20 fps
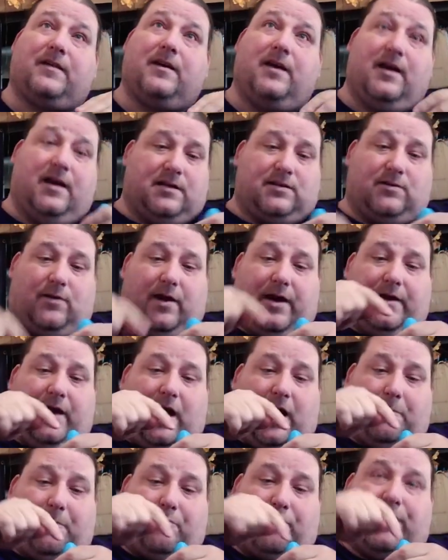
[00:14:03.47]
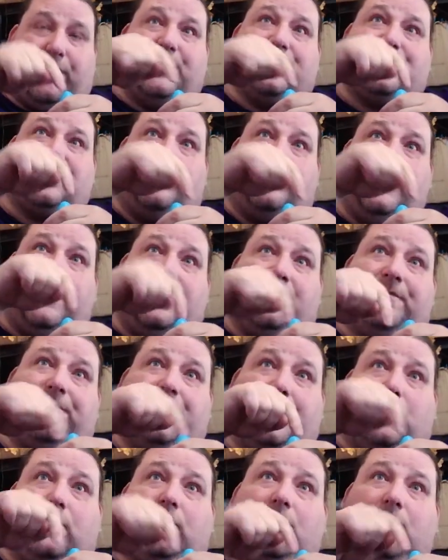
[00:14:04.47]
So I, I bridge some
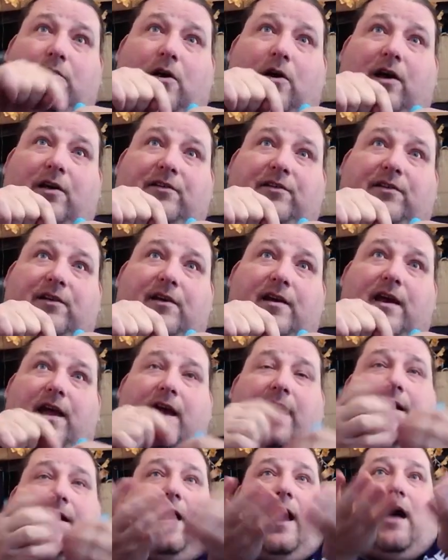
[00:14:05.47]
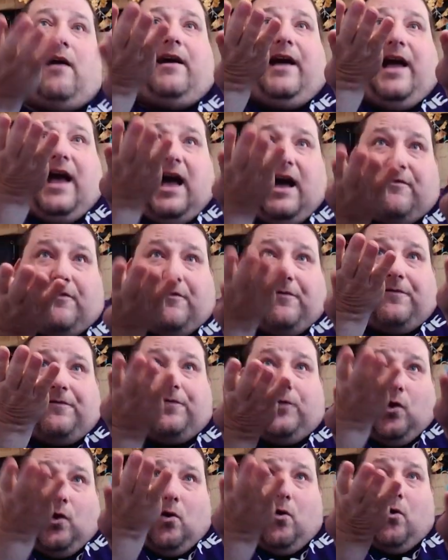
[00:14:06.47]
infill across, and now I have a
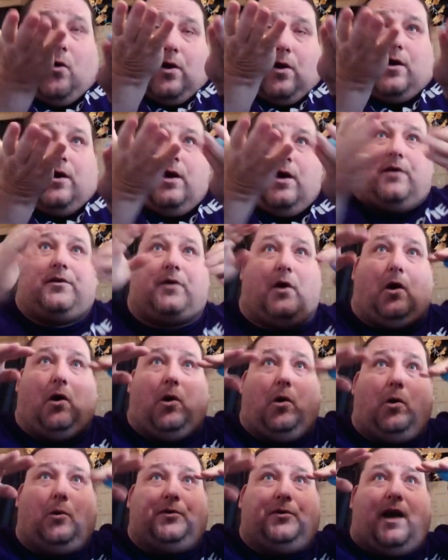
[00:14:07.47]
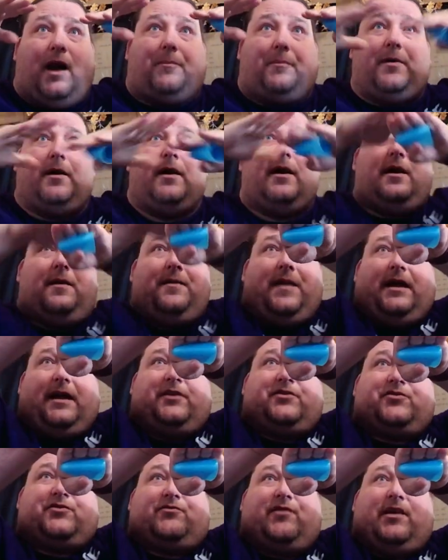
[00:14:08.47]
floor to hold up that
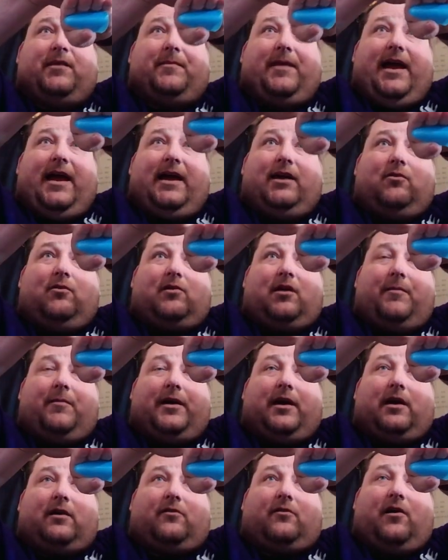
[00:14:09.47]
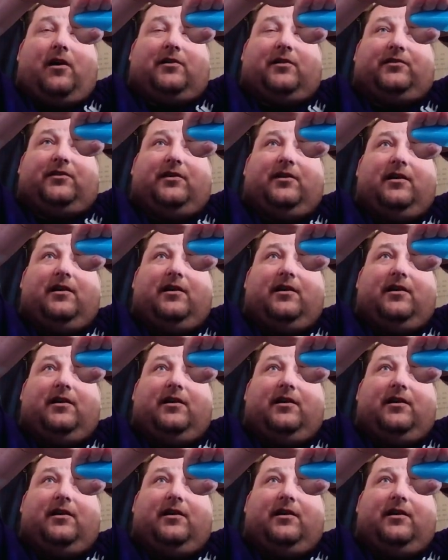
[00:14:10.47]
extreme angle coming across.